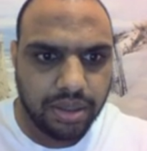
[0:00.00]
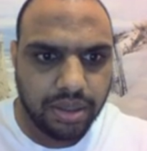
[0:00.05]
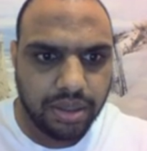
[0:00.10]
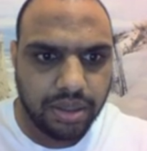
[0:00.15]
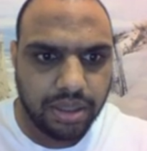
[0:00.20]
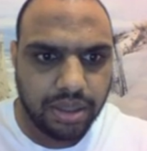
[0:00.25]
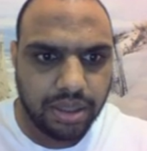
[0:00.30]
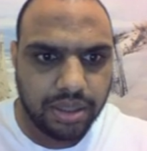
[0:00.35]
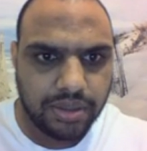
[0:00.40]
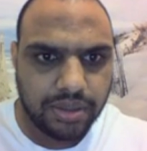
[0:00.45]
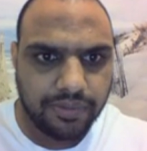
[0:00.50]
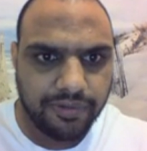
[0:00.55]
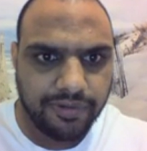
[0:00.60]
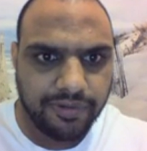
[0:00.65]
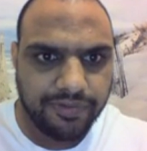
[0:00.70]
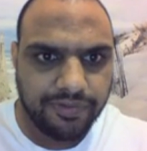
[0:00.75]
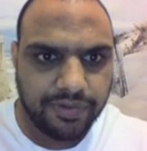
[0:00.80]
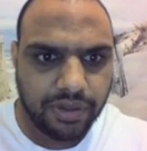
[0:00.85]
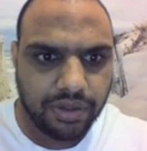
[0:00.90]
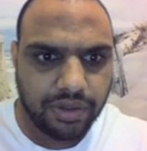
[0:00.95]
I think it's
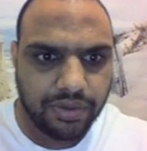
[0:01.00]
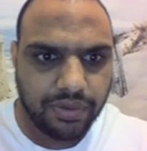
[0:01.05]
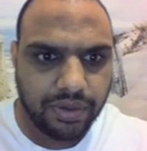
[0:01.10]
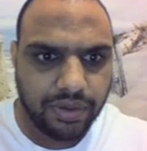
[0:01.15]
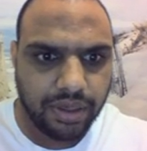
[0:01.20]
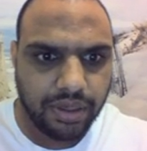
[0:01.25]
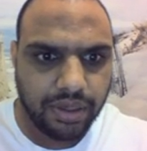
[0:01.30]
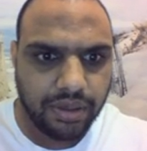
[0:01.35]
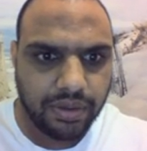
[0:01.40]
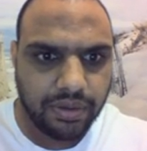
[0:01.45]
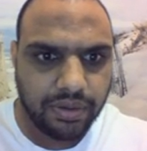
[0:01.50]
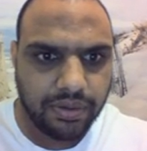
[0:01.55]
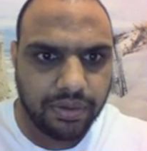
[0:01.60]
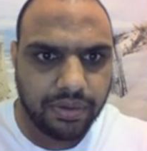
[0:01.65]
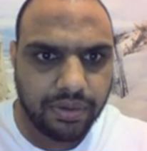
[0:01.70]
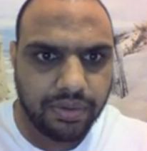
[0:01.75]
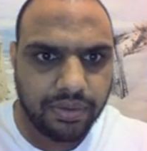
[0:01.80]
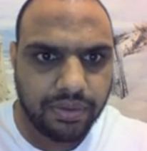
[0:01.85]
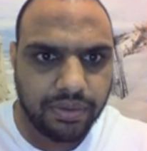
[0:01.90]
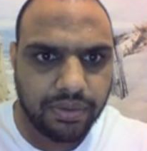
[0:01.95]
53.
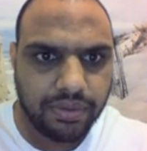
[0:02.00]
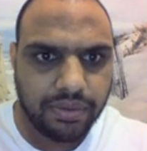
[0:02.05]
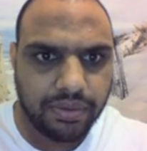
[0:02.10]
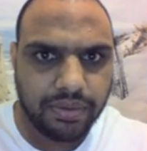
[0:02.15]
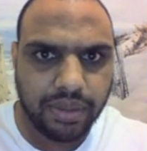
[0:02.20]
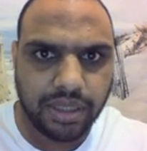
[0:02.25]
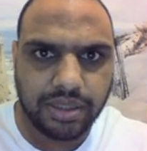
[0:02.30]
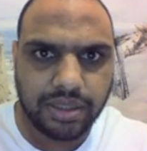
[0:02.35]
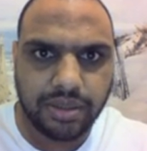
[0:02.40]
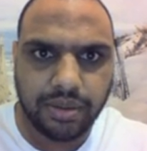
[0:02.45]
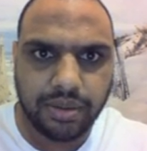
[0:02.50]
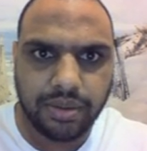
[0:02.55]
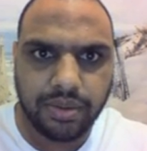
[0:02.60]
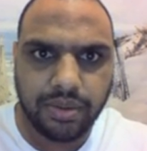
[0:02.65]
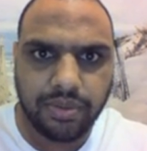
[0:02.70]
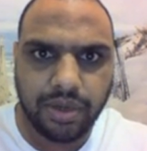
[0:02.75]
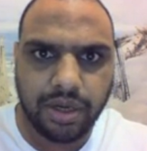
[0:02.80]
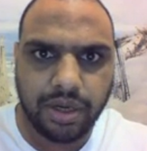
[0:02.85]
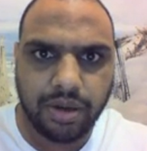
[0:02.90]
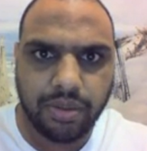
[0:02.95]
That's the
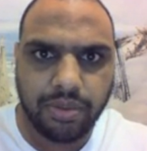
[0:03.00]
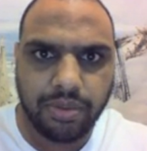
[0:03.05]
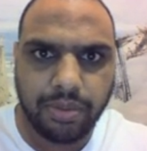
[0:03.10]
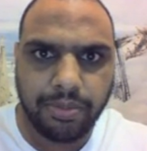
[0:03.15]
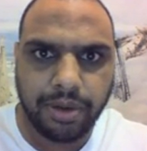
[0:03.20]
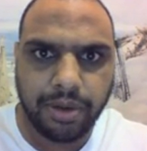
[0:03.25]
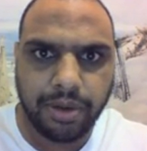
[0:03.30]
rate of the